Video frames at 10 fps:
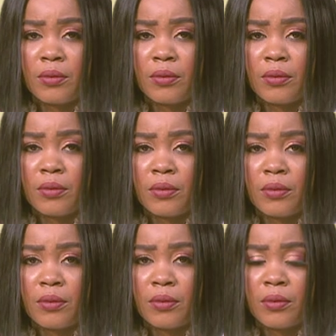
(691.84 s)

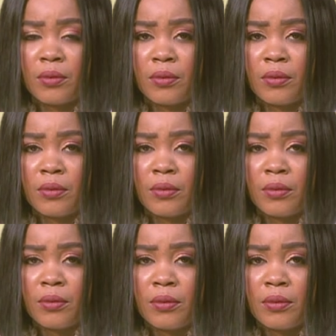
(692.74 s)

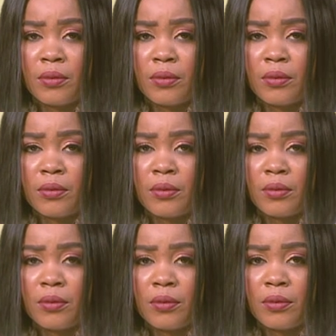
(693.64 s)

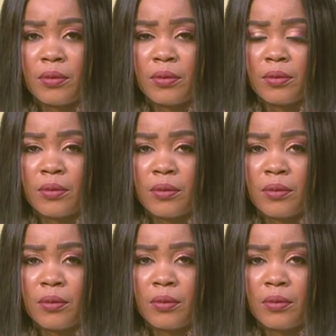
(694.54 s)

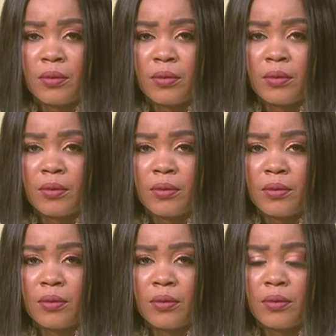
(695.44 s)

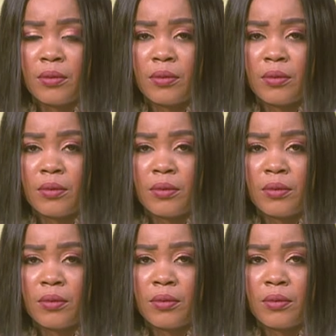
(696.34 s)

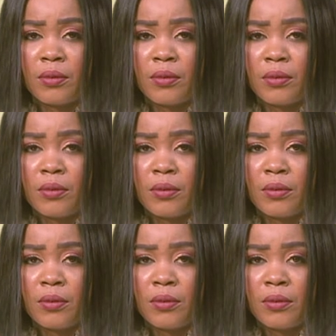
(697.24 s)

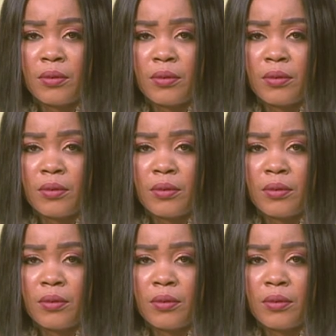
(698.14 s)
This person isn't speaking.